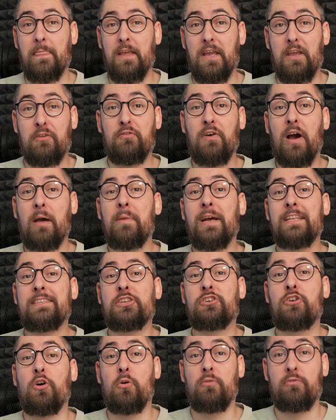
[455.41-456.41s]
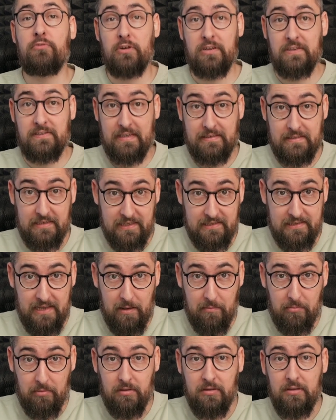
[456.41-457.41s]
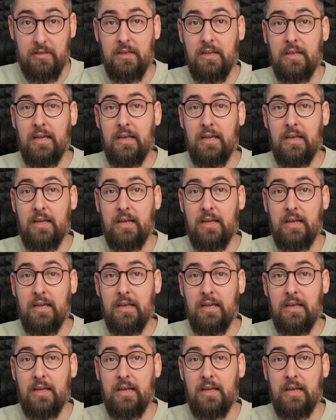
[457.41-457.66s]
if I'm at a conference, as an example,